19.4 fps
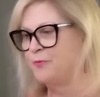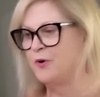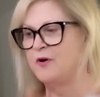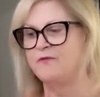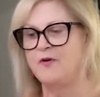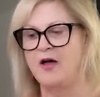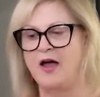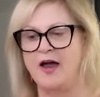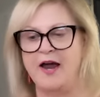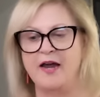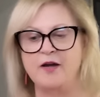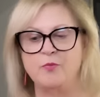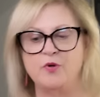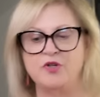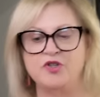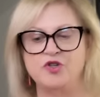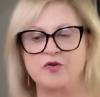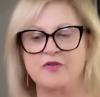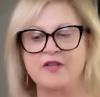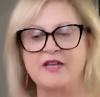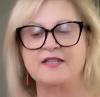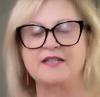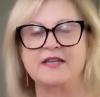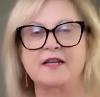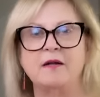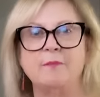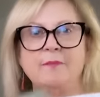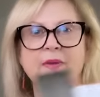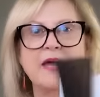provide, which are these
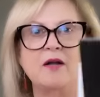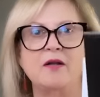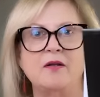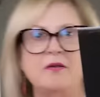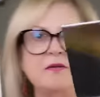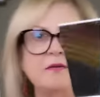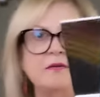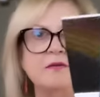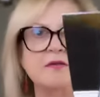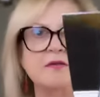little metal